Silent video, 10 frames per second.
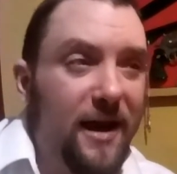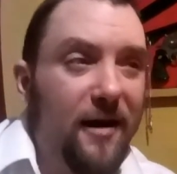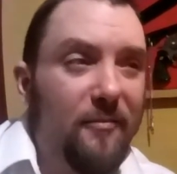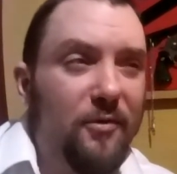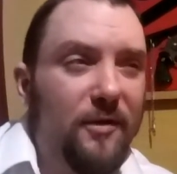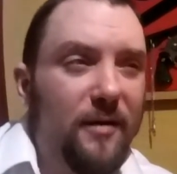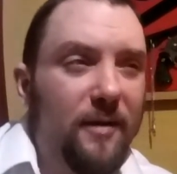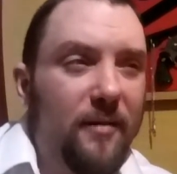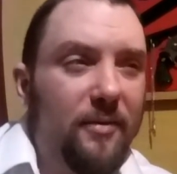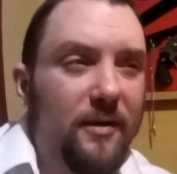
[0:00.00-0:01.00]
I'll put them
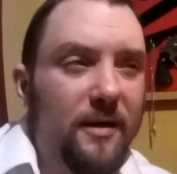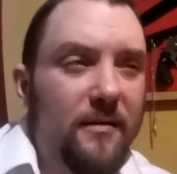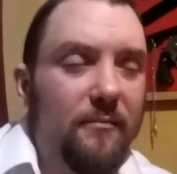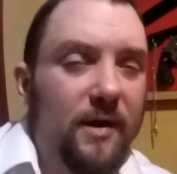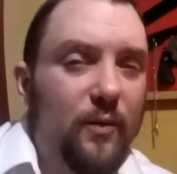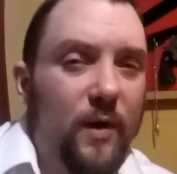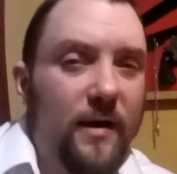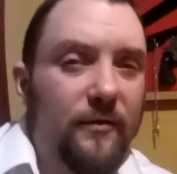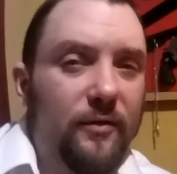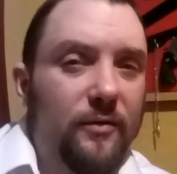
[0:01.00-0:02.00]
up midway
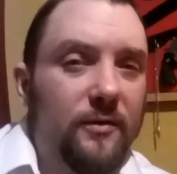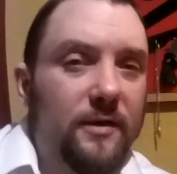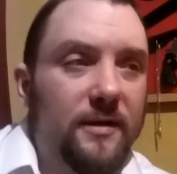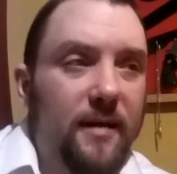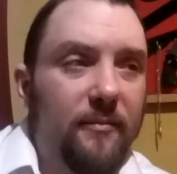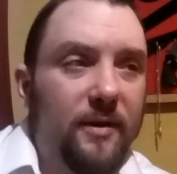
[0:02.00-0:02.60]
through December.